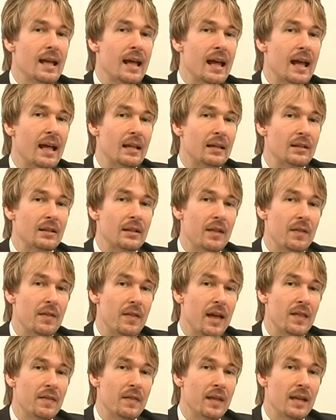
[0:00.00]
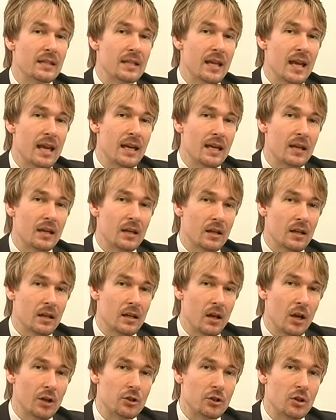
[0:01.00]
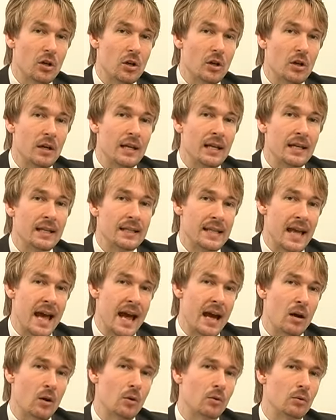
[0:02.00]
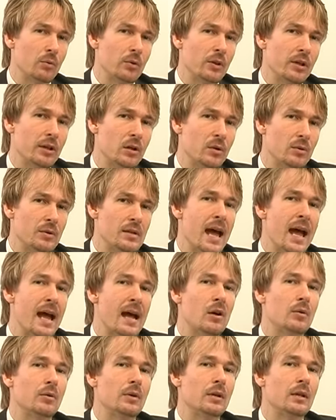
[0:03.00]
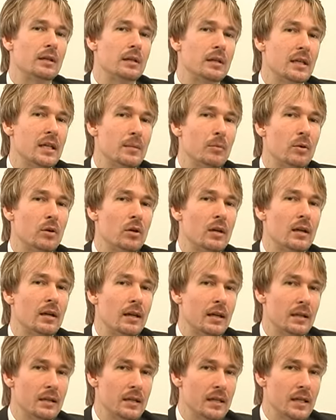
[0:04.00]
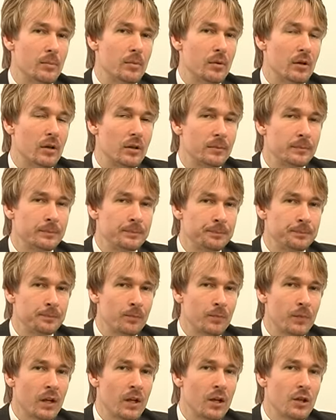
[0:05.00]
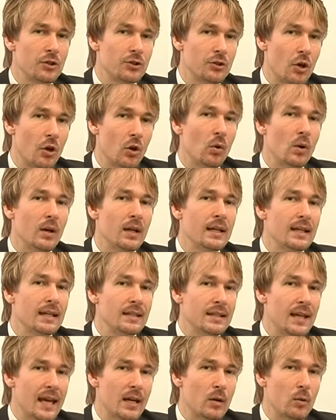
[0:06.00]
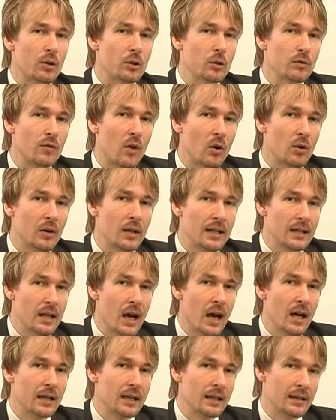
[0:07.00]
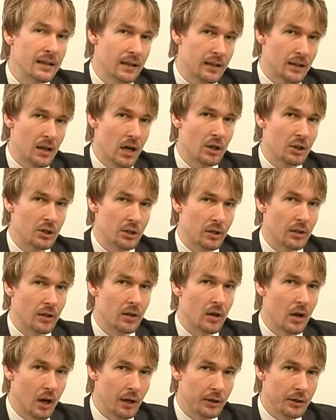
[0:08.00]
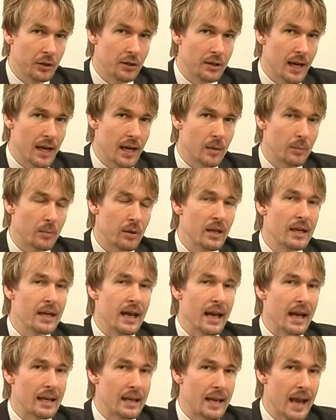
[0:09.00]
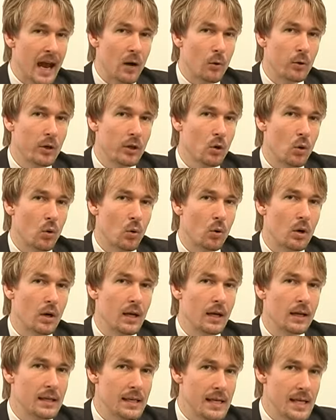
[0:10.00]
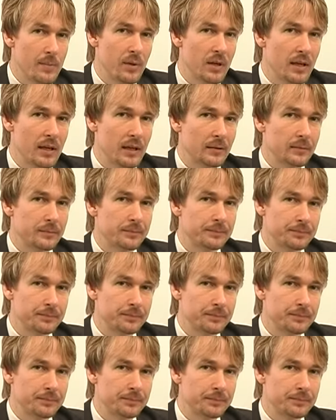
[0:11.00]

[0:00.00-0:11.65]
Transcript: and then they take a turn down where they go down deeper and deeper. So take what you've already done in the induction on your tape and now record a deepening.